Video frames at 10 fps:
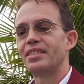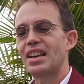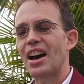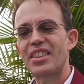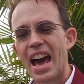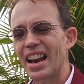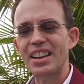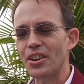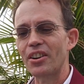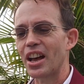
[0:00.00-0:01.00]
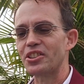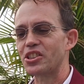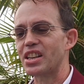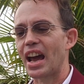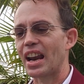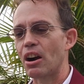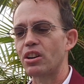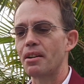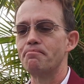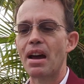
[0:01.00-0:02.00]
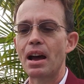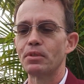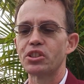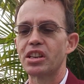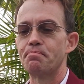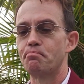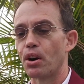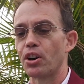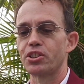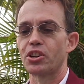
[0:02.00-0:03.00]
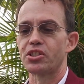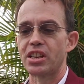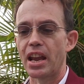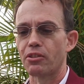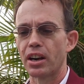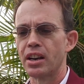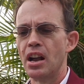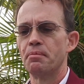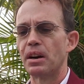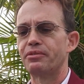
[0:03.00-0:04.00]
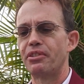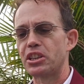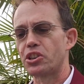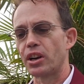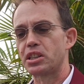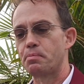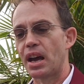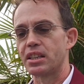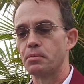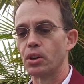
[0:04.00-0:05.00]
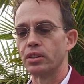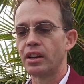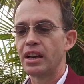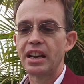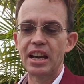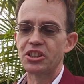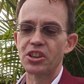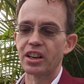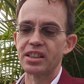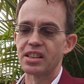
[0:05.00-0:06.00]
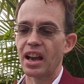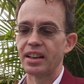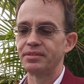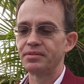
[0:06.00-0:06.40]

"Now that I don't understand. How come mammals and birds are sacred, but fish are expendable?" He shook his head.